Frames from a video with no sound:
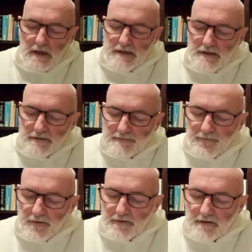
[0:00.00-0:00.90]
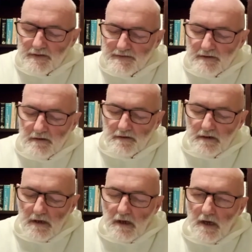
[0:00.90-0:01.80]
It notes further
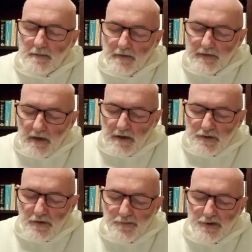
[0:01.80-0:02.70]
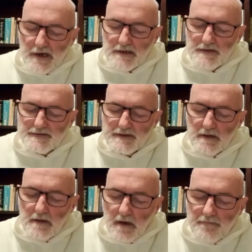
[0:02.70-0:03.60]
concern about the ongoing practice
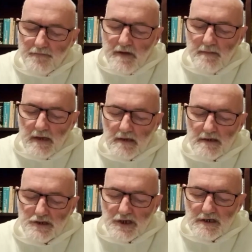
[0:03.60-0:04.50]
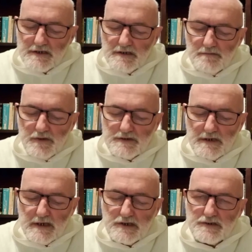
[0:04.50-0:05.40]
of female genital
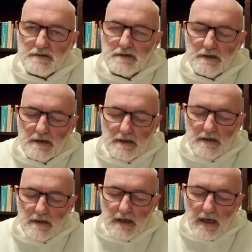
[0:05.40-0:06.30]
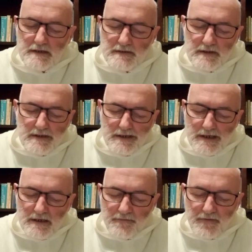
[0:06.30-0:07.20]
mutilation and the
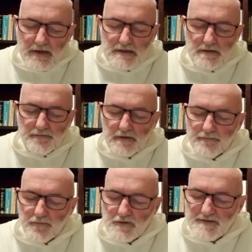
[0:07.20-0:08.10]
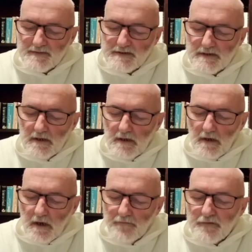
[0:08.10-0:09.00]
ineffective enforcement
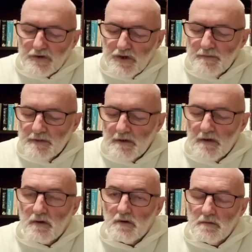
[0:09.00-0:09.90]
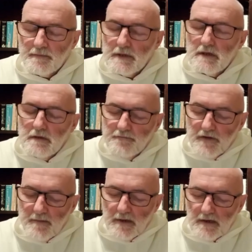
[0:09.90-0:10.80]
of the criminal law
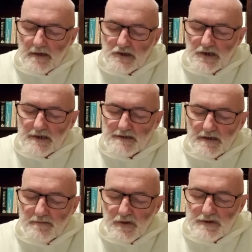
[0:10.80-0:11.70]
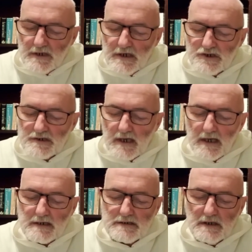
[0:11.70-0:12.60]
Female Genital Mutilation
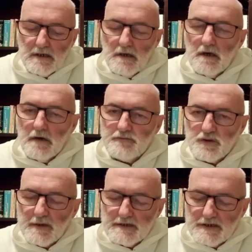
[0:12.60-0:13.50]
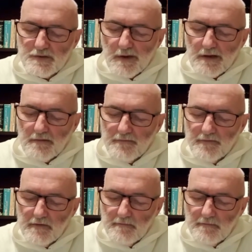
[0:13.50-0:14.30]
Act of 2012.